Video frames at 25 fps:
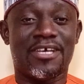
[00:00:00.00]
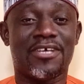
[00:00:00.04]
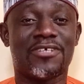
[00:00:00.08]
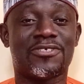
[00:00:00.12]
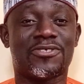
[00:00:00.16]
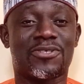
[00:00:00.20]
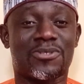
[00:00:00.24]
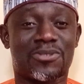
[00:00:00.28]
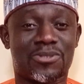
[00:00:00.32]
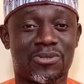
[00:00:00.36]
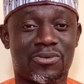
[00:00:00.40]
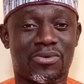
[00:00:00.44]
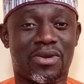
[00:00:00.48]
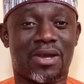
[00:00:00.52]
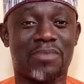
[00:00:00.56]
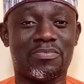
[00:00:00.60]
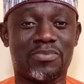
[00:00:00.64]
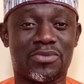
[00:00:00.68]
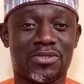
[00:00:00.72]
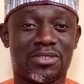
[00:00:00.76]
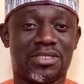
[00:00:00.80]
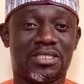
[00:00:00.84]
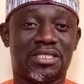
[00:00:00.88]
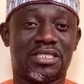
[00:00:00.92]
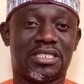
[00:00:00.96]
subscribe
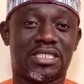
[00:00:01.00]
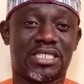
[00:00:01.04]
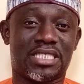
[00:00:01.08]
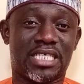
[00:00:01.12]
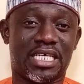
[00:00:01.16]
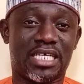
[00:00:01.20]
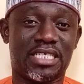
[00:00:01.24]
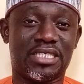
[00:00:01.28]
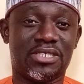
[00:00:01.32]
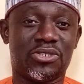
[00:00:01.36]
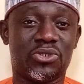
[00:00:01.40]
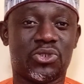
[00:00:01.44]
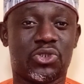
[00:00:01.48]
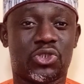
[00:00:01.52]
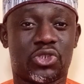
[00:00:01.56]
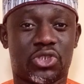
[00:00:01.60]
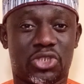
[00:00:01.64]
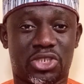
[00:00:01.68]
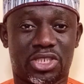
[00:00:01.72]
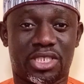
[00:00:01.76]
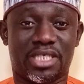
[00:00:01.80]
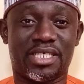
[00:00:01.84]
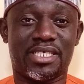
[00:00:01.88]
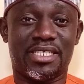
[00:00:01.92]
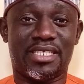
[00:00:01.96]
to this channel,
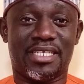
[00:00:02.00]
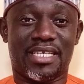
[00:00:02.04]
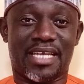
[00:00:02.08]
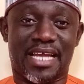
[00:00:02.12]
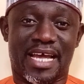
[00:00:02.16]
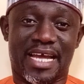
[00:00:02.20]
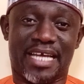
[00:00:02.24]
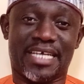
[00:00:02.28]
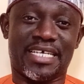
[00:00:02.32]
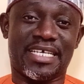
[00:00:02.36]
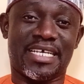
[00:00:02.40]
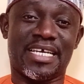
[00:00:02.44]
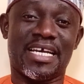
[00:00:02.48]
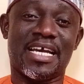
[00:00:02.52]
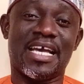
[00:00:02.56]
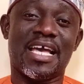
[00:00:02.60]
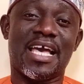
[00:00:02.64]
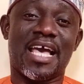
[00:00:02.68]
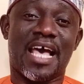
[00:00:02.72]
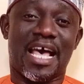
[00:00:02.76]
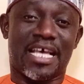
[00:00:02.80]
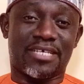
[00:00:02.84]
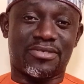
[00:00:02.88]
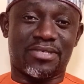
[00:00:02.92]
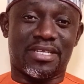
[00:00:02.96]
share, like,
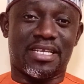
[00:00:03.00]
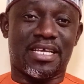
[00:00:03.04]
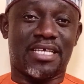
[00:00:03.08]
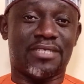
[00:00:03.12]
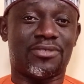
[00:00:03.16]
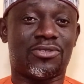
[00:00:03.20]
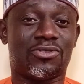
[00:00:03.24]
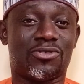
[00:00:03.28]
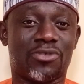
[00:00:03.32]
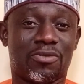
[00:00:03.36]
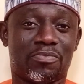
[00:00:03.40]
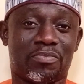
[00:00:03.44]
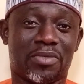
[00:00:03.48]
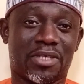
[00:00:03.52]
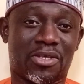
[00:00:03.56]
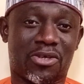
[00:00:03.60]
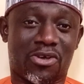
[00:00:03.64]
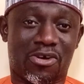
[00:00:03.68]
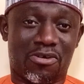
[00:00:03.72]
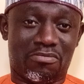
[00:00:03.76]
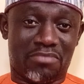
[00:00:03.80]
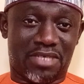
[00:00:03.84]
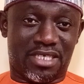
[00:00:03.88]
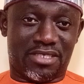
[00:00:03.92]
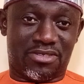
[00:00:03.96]
as well as drop a
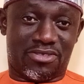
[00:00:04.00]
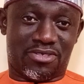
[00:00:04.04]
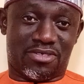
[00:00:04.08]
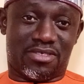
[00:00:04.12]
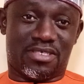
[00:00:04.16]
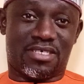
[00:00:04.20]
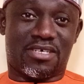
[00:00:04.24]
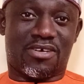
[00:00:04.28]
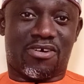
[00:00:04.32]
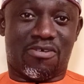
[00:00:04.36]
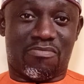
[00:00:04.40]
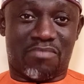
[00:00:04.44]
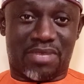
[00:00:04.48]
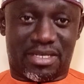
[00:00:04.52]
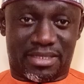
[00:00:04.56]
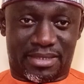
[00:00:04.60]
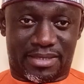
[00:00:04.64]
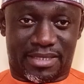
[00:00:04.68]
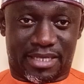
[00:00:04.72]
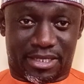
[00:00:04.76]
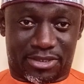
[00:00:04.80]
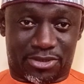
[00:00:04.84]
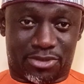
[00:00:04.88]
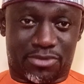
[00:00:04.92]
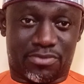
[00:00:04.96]
comment on the comment
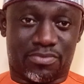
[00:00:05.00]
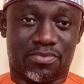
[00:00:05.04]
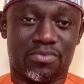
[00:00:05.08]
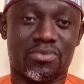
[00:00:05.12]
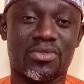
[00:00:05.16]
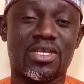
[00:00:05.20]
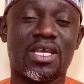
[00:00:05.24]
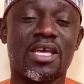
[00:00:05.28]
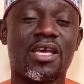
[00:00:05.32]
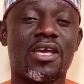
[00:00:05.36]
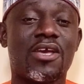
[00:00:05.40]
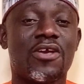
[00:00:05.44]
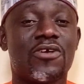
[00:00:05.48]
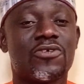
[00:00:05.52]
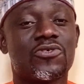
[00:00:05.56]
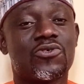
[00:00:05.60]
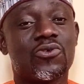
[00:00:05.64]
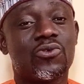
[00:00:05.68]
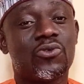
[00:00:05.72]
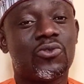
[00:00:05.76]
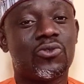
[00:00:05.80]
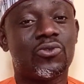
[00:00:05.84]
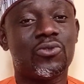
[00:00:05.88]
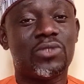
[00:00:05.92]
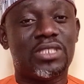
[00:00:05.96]
section.
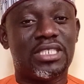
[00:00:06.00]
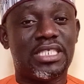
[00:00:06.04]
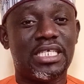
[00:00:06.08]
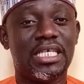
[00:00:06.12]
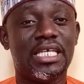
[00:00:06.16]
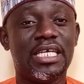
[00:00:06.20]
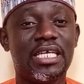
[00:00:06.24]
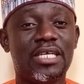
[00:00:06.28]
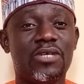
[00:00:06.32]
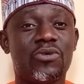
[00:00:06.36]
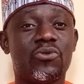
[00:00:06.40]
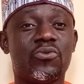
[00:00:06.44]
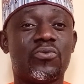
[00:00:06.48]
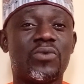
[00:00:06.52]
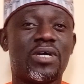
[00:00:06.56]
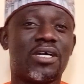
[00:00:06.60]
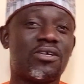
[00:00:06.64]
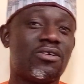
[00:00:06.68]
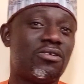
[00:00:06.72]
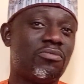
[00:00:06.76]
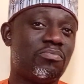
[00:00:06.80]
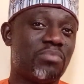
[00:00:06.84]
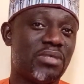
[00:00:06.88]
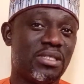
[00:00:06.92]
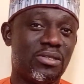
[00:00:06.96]
So today we're
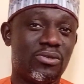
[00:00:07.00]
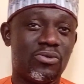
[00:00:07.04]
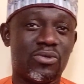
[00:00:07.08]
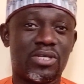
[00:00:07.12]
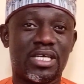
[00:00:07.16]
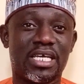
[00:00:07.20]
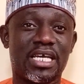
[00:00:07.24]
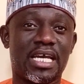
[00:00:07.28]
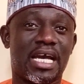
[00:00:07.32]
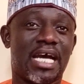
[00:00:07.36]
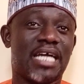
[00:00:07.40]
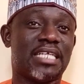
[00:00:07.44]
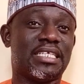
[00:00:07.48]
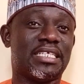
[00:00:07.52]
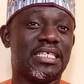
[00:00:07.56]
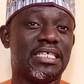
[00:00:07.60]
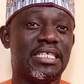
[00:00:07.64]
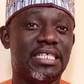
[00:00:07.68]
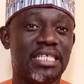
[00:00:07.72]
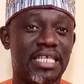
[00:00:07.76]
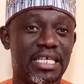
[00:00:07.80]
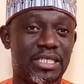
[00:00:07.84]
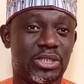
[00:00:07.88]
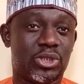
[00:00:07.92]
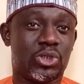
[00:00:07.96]
going to be looking at the
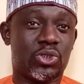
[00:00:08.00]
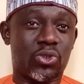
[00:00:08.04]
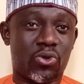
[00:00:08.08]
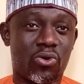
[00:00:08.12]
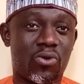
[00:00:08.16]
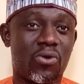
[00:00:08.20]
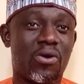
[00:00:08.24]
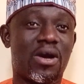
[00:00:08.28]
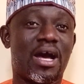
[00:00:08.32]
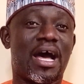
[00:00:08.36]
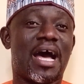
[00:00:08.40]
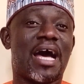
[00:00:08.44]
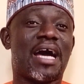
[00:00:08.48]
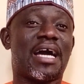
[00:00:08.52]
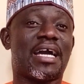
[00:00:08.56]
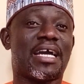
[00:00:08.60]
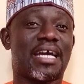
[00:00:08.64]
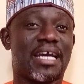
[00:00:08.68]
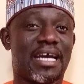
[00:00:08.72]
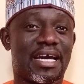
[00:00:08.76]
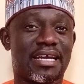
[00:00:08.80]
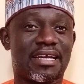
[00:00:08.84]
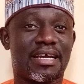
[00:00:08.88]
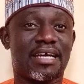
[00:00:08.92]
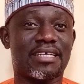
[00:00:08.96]
nature and
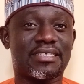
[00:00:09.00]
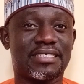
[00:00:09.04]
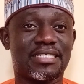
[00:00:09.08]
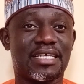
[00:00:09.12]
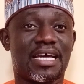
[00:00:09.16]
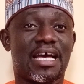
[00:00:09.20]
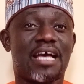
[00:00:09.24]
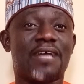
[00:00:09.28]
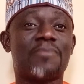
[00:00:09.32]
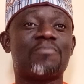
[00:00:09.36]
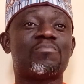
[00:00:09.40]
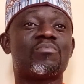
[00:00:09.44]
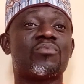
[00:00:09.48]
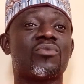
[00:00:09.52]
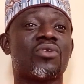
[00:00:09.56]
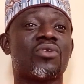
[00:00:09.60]
character